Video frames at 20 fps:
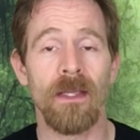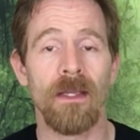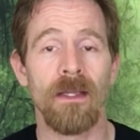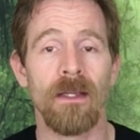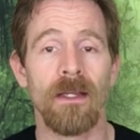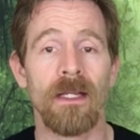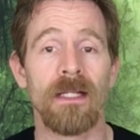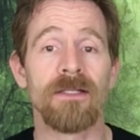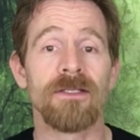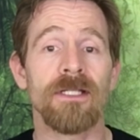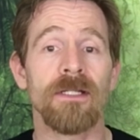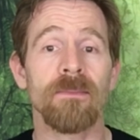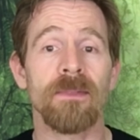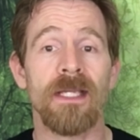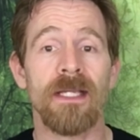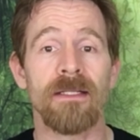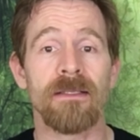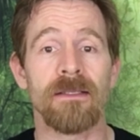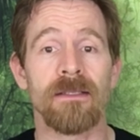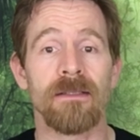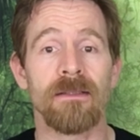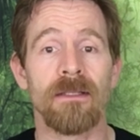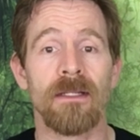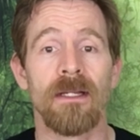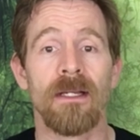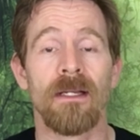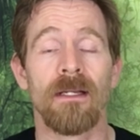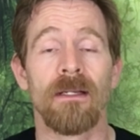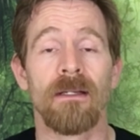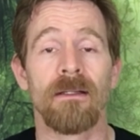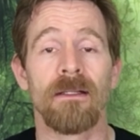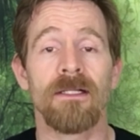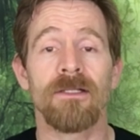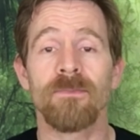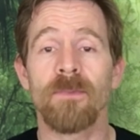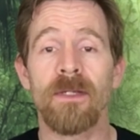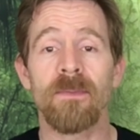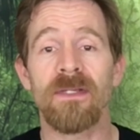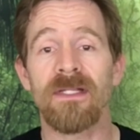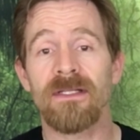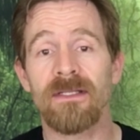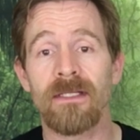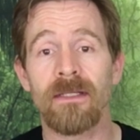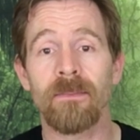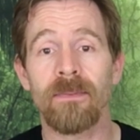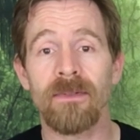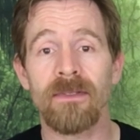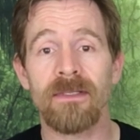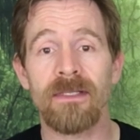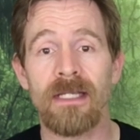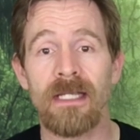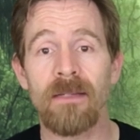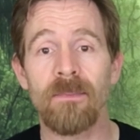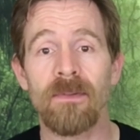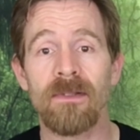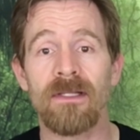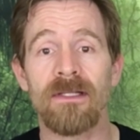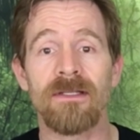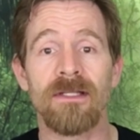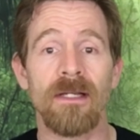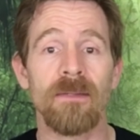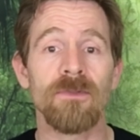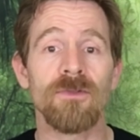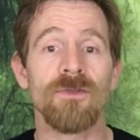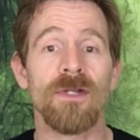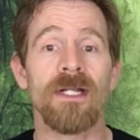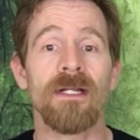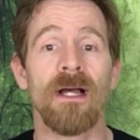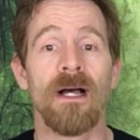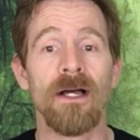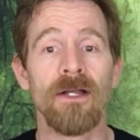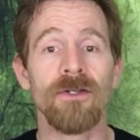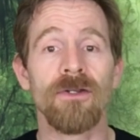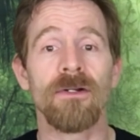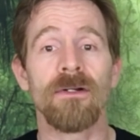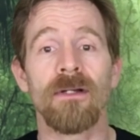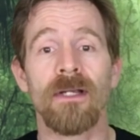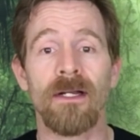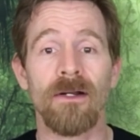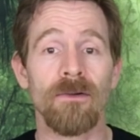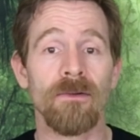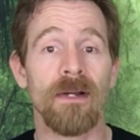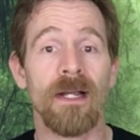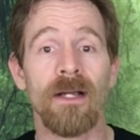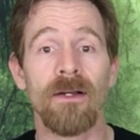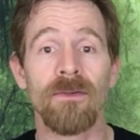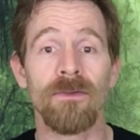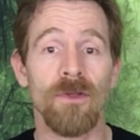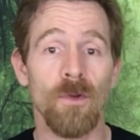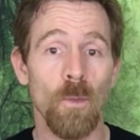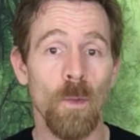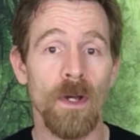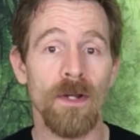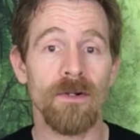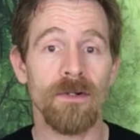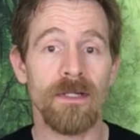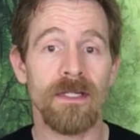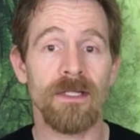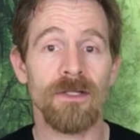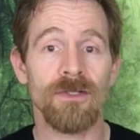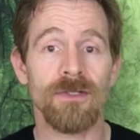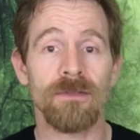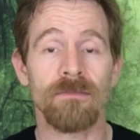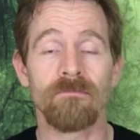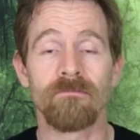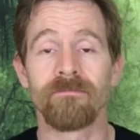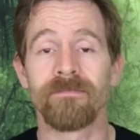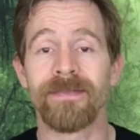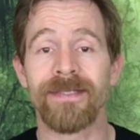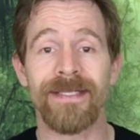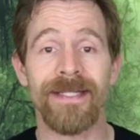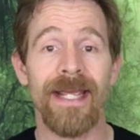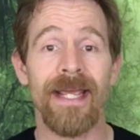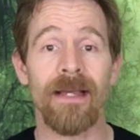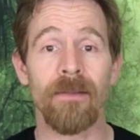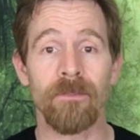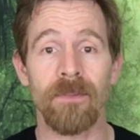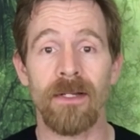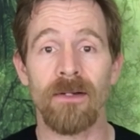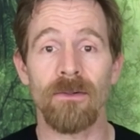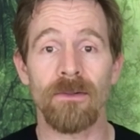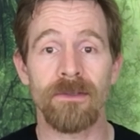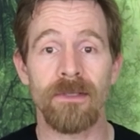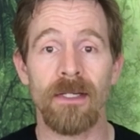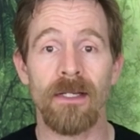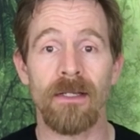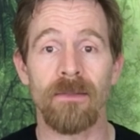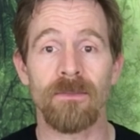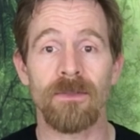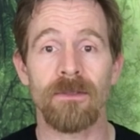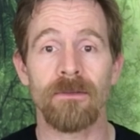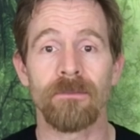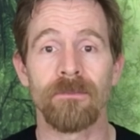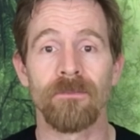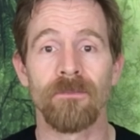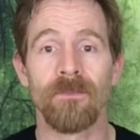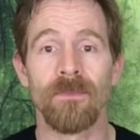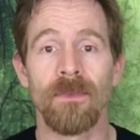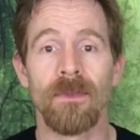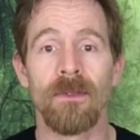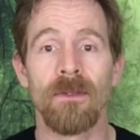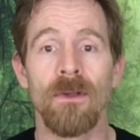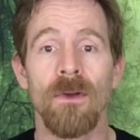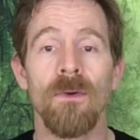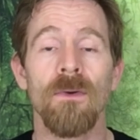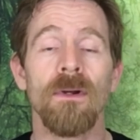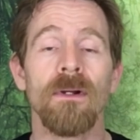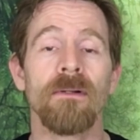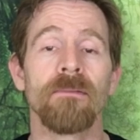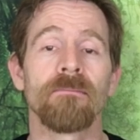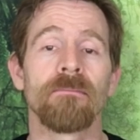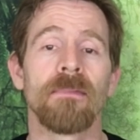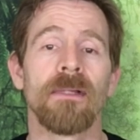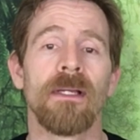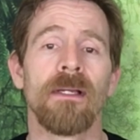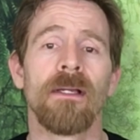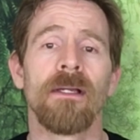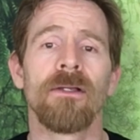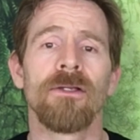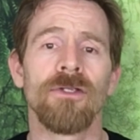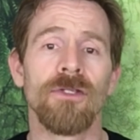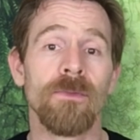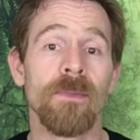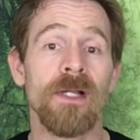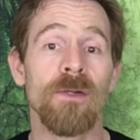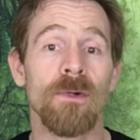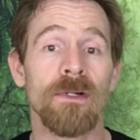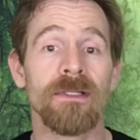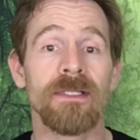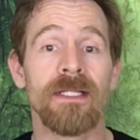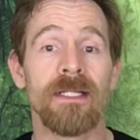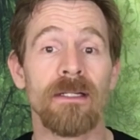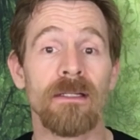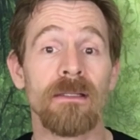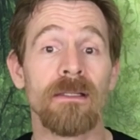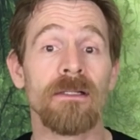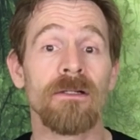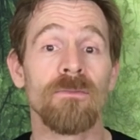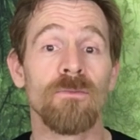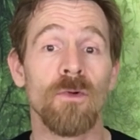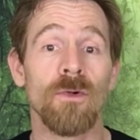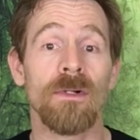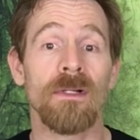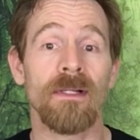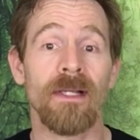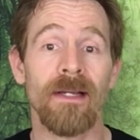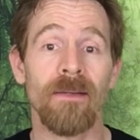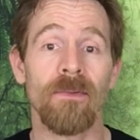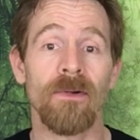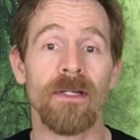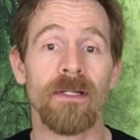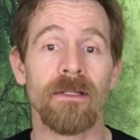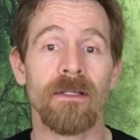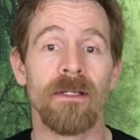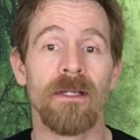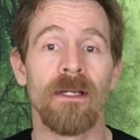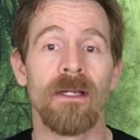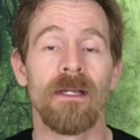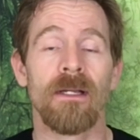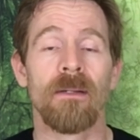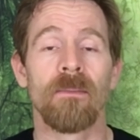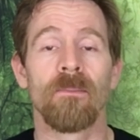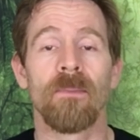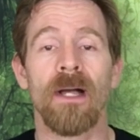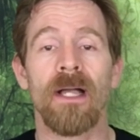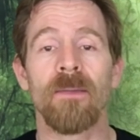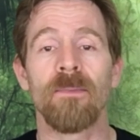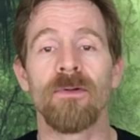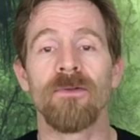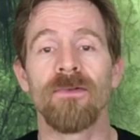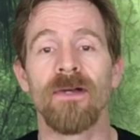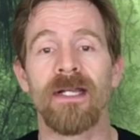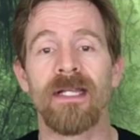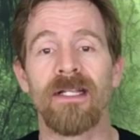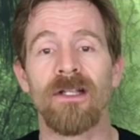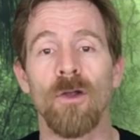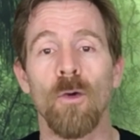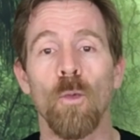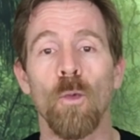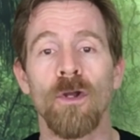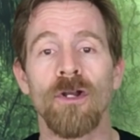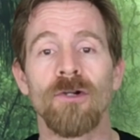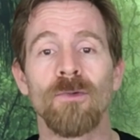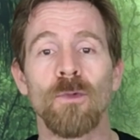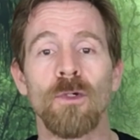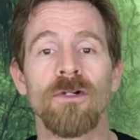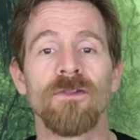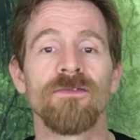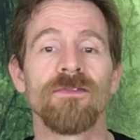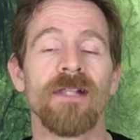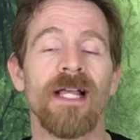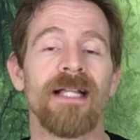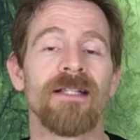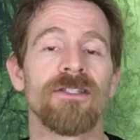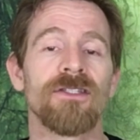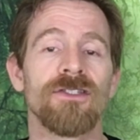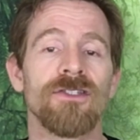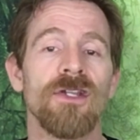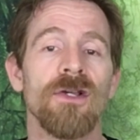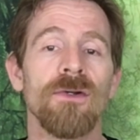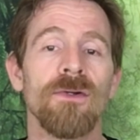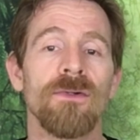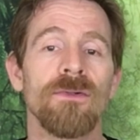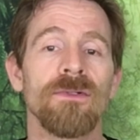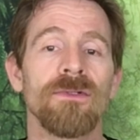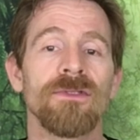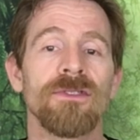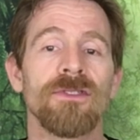In some cases, this may be as simple as keeping the substrate under and around the water dish damp at all times. Or you may want to get a little more elaborate by providing one or more flat stones